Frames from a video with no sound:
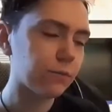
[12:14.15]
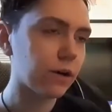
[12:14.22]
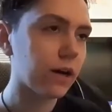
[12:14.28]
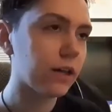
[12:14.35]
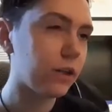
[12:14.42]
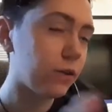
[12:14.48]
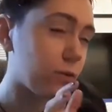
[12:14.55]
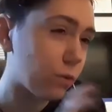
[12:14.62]
Well,
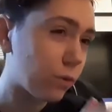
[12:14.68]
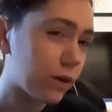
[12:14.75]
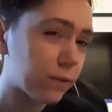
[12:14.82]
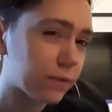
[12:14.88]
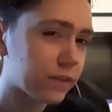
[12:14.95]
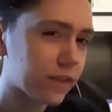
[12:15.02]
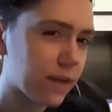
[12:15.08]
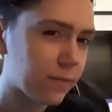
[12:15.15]
I thought it
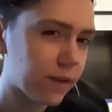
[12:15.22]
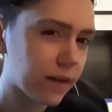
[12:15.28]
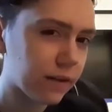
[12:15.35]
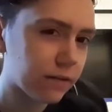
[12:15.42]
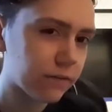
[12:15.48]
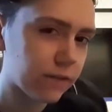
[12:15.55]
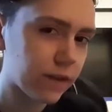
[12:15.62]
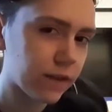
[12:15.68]
would take me
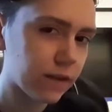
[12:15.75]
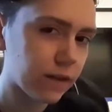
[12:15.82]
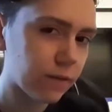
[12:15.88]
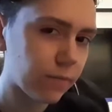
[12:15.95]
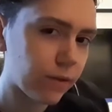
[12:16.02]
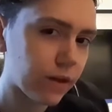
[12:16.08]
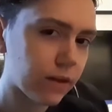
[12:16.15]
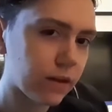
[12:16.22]
out of it a
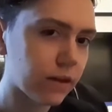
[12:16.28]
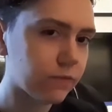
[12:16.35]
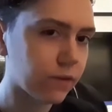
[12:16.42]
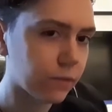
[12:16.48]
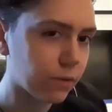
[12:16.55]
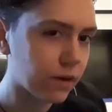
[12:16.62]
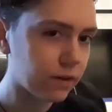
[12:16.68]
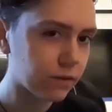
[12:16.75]
bit if
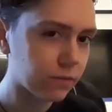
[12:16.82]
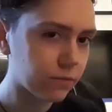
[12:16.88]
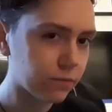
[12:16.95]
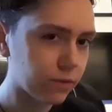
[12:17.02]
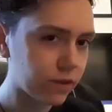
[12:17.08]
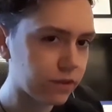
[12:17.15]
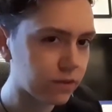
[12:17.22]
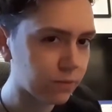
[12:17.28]
I went
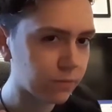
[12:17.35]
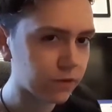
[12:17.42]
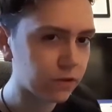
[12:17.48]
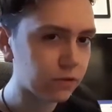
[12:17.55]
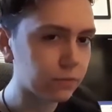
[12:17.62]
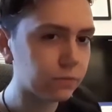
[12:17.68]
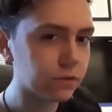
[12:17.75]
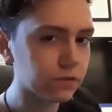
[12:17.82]
with someone
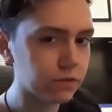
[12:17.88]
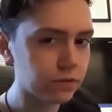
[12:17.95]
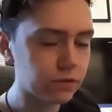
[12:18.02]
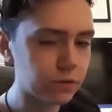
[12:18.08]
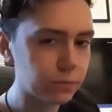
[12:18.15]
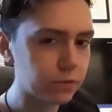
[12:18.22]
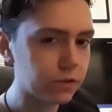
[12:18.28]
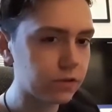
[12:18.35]
who wasn't
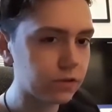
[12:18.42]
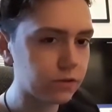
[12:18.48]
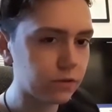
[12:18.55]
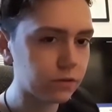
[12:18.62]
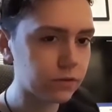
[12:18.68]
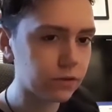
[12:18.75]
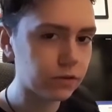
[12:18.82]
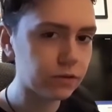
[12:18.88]
super into
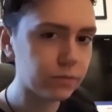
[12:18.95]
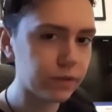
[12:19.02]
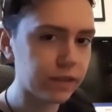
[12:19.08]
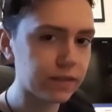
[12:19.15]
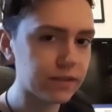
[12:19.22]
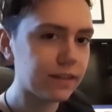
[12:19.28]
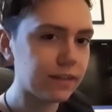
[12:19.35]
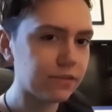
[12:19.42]
Doctor Who,
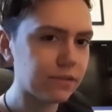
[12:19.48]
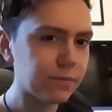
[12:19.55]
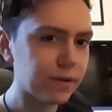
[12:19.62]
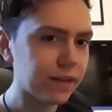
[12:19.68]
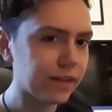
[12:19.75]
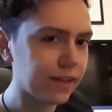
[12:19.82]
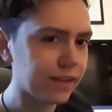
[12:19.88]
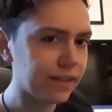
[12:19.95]
because you're a
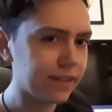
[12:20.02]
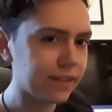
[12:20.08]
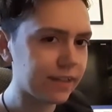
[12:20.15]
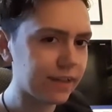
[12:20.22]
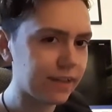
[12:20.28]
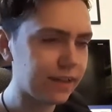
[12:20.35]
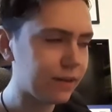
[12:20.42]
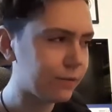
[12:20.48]
bit like,
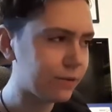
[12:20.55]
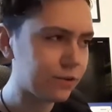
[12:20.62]
are you